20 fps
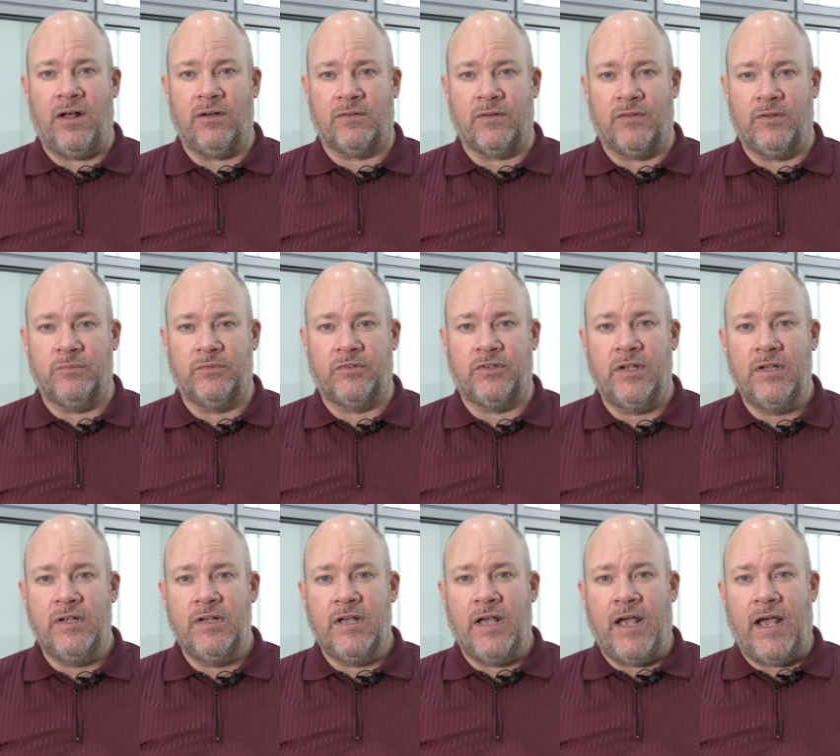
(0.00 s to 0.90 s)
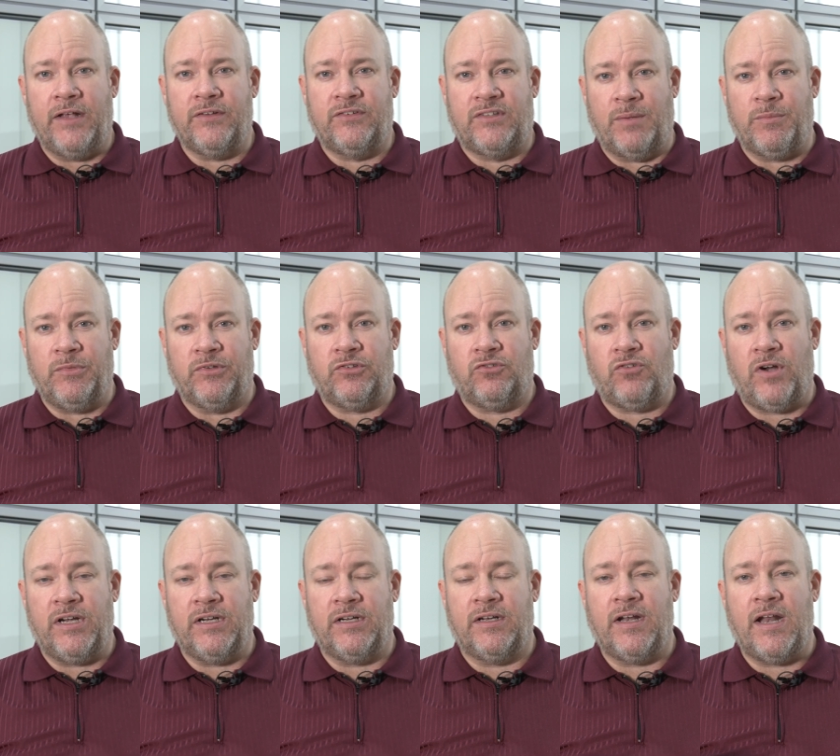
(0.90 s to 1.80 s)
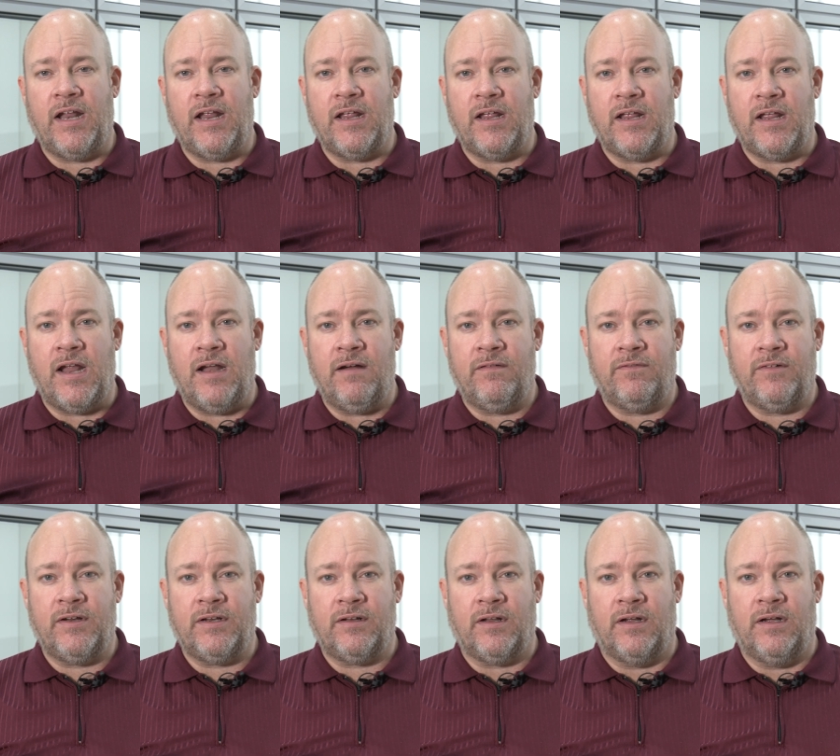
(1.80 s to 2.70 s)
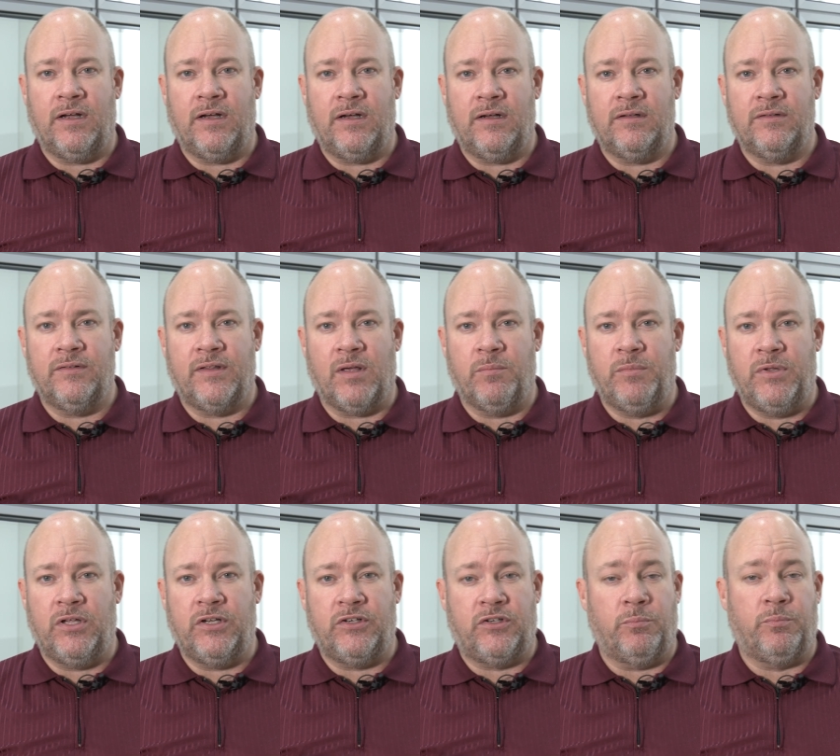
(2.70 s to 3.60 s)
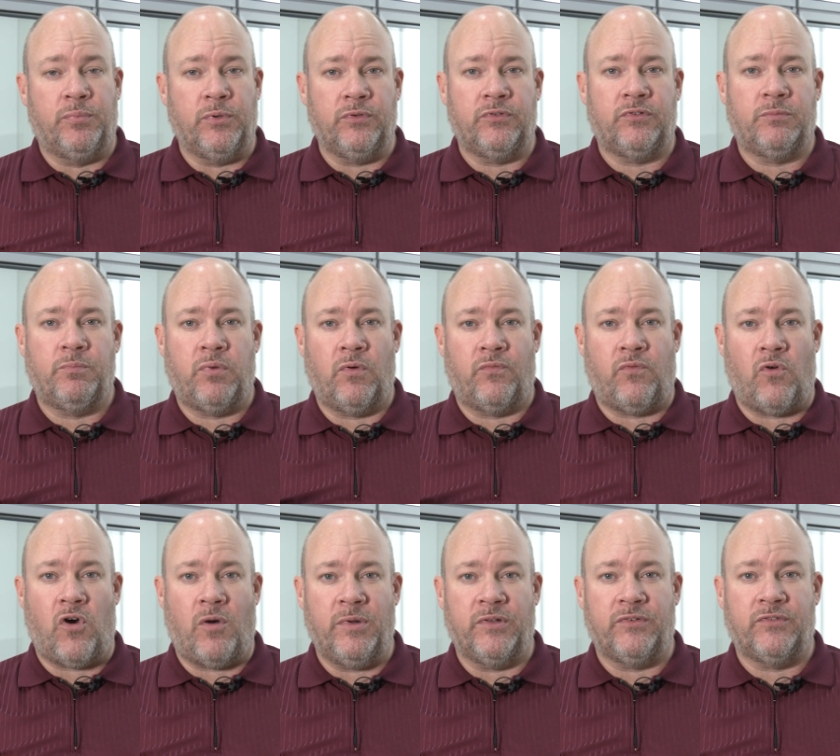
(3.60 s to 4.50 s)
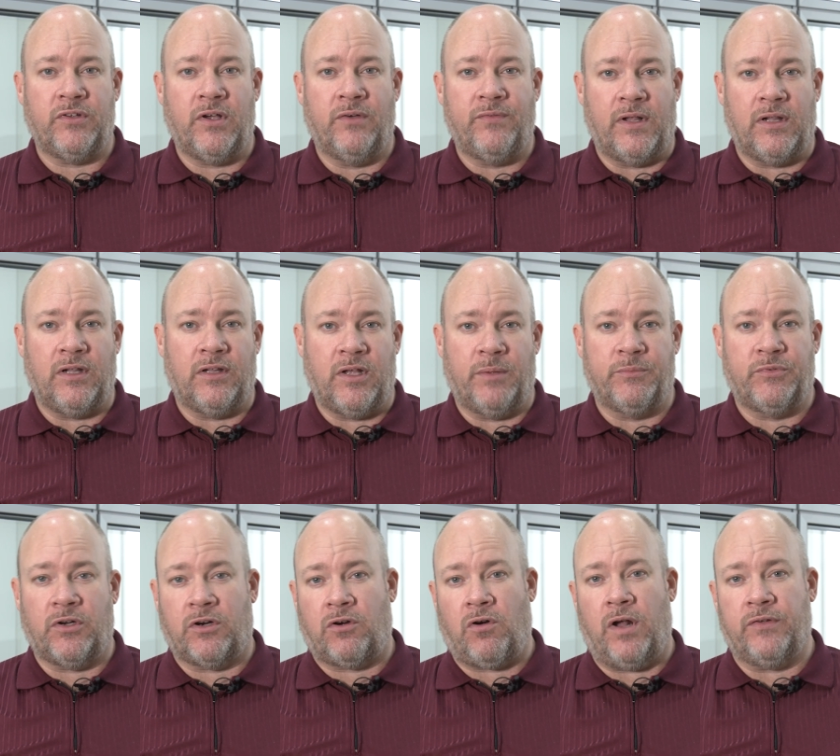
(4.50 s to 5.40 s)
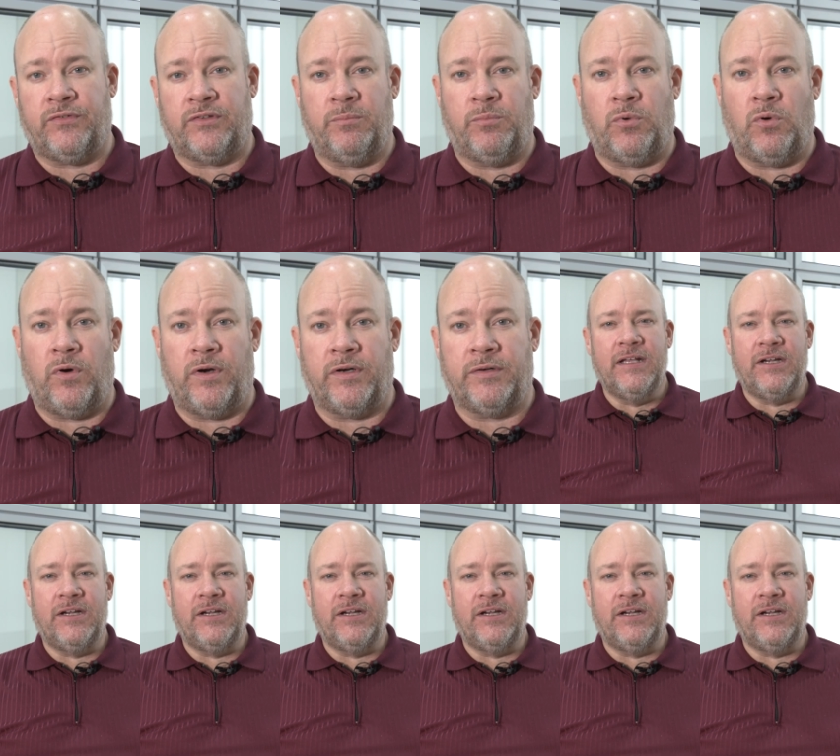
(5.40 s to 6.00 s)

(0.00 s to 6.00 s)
algorithms has demonstrated every uh, the ability to boost performance of LLMs across the board.